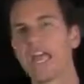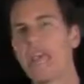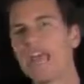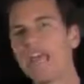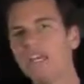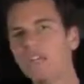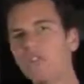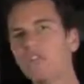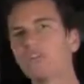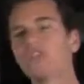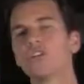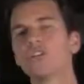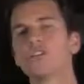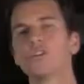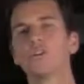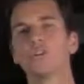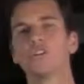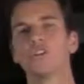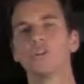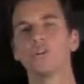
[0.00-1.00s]
And you can
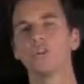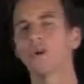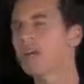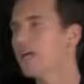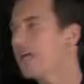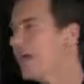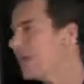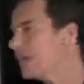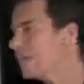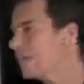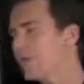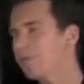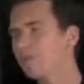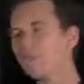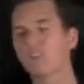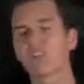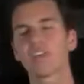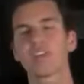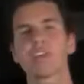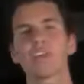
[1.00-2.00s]
do it too. And you might be
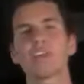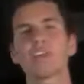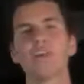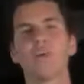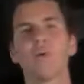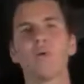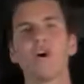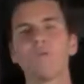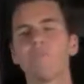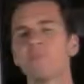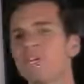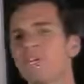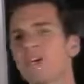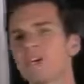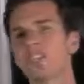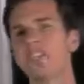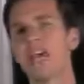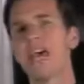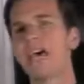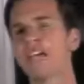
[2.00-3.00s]
thinking, you know what,
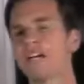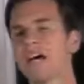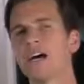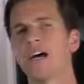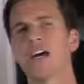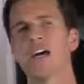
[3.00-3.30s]
Ted, I'm